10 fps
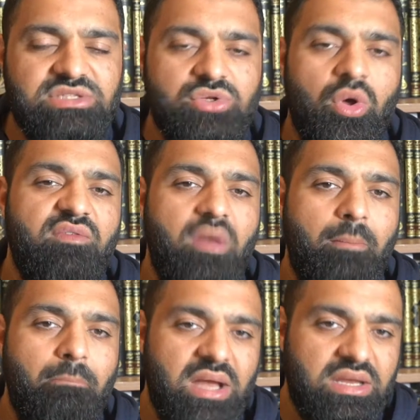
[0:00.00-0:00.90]
of
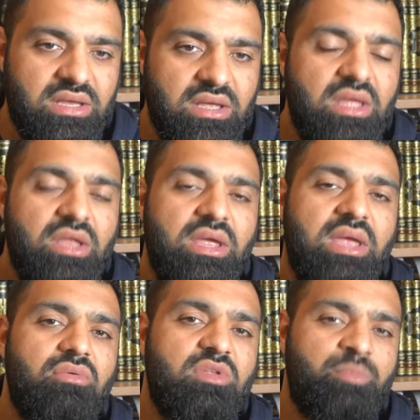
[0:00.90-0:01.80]
money,
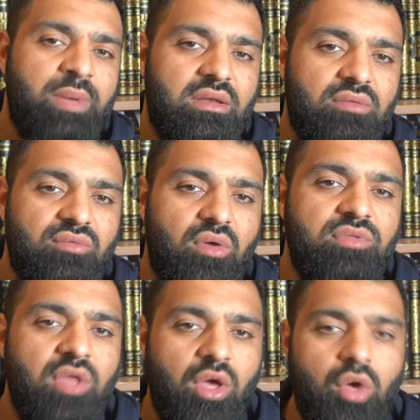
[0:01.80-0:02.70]
irrespective of
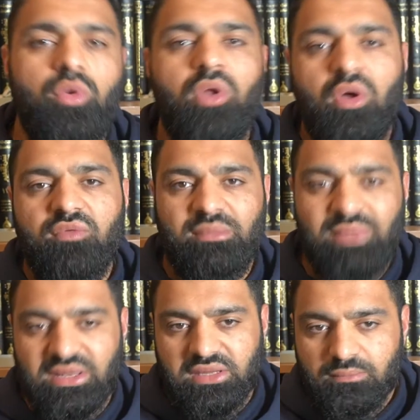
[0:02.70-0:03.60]
the owner of the
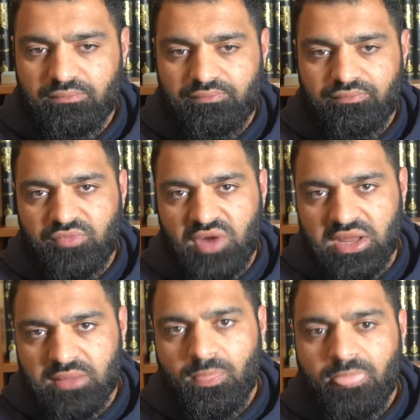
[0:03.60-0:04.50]
money,
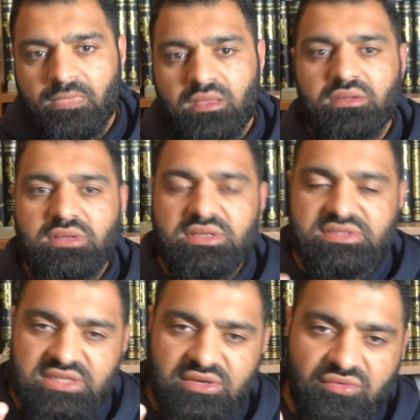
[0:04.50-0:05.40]
right? It's
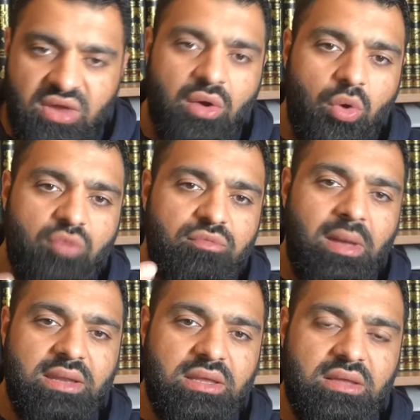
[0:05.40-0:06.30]
the right of
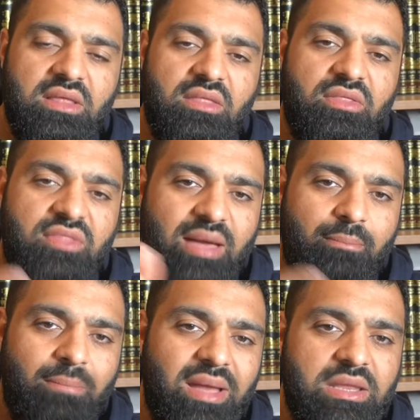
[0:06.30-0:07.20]
money. That
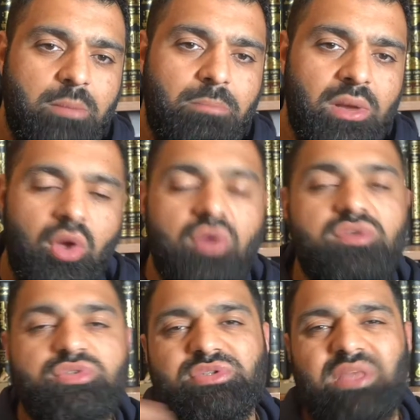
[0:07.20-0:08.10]
money
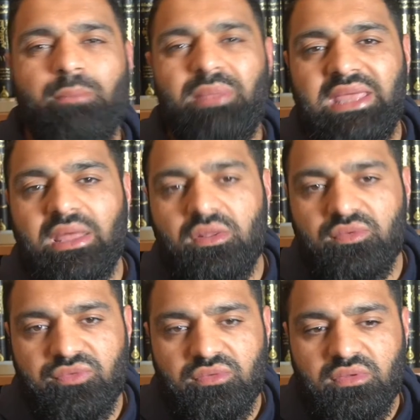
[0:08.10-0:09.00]
belongs to somebody
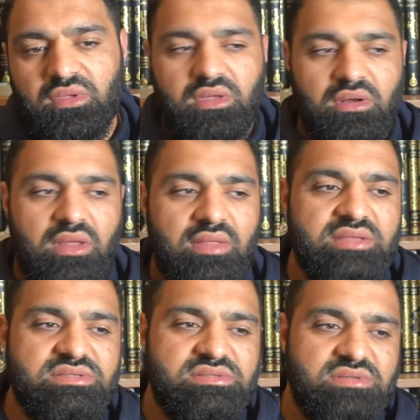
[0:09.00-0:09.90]
else. Now that's